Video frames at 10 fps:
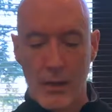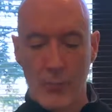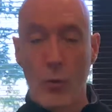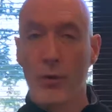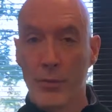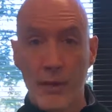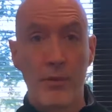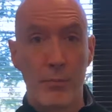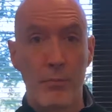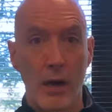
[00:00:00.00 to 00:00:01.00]
or
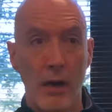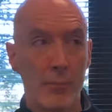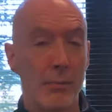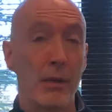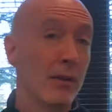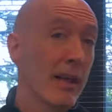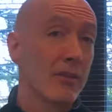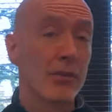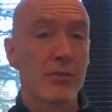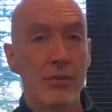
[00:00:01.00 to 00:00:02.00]
even maybe
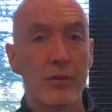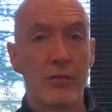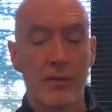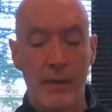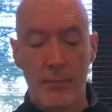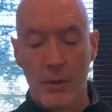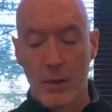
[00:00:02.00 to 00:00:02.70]
lectures that you've seen,